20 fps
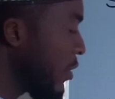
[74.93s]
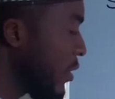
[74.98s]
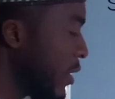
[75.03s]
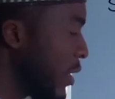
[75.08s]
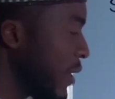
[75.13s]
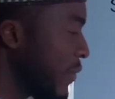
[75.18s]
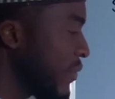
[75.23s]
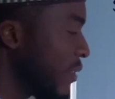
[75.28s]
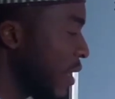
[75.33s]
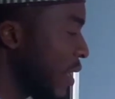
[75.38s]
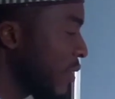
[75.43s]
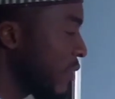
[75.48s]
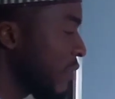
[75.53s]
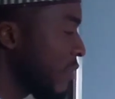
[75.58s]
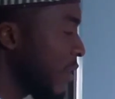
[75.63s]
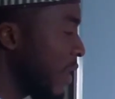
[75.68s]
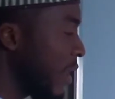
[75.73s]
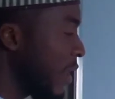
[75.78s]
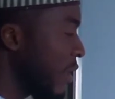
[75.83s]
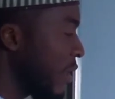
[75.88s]
on the left hand
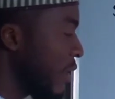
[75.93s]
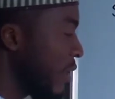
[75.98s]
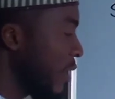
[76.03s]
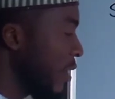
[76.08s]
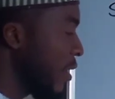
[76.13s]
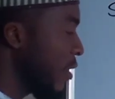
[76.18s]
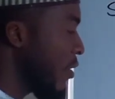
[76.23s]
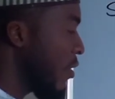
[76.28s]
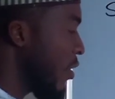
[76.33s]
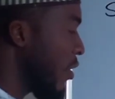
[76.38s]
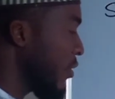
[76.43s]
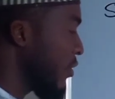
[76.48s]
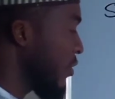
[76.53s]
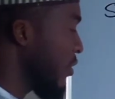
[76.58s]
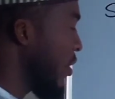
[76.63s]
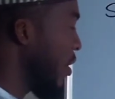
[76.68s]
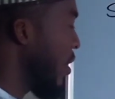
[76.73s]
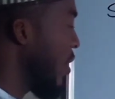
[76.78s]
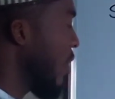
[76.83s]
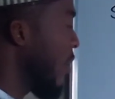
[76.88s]
side
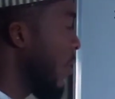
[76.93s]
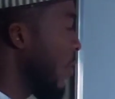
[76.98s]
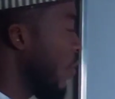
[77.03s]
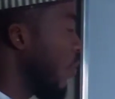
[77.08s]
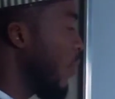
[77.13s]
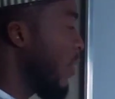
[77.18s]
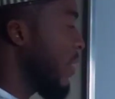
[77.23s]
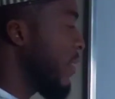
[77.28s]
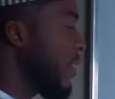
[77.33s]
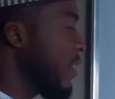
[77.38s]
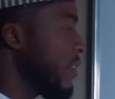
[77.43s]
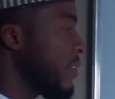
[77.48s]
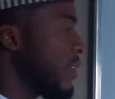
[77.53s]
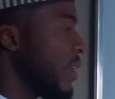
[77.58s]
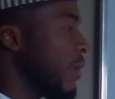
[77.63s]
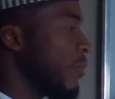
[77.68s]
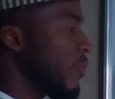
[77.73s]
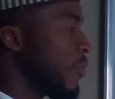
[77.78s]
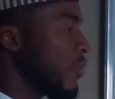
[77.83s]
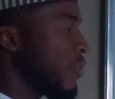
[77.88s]
equals, when this
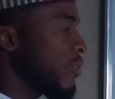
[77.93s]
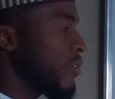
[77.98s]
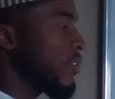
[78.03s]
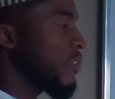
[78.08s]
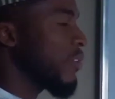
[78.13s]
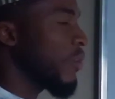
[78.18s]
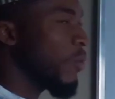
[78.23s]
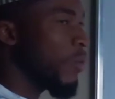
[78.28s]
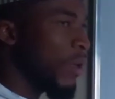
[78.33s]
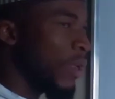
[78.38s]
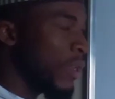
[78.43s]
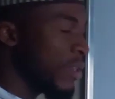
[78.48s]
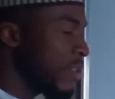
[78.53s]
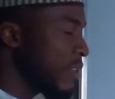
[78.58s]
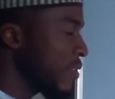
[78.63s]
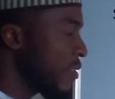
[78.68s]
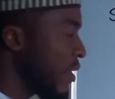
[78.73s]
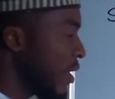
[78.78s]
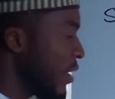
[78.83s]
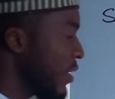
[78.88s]
term crosses
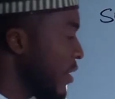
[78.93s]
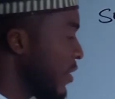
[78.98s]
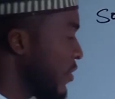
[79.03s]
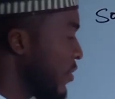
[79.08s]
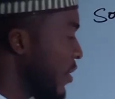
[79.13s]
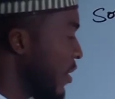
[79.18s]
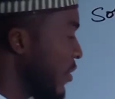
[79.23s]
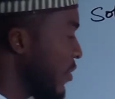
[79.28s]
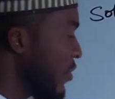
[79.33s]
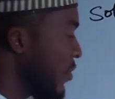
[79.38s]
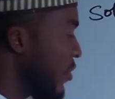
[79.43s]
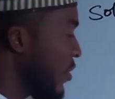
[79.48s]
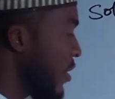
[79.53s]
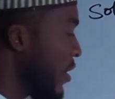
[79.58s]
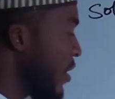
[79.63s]
equality sign, it changes to